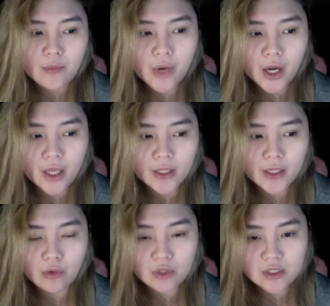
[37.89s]
But
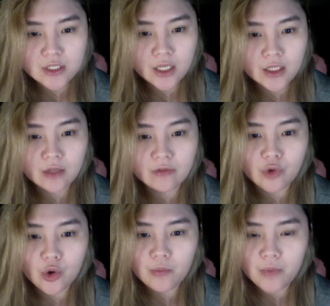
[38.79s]
I would say that
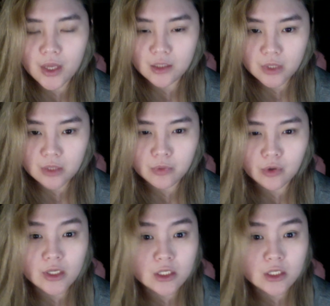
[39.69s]
for many people,